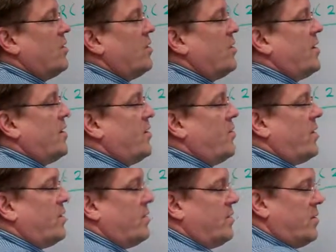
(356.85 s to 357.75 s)
the other
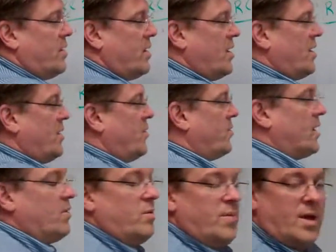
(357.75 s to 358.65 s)
one.
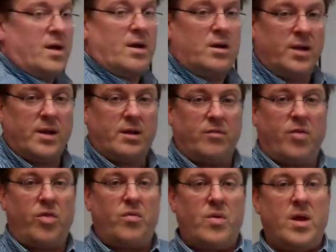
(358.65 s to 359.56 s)
Can we make a clique of
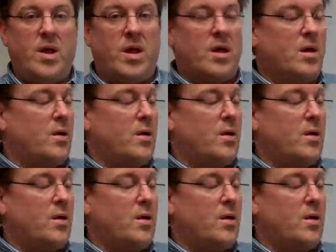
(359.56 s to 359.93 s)
3?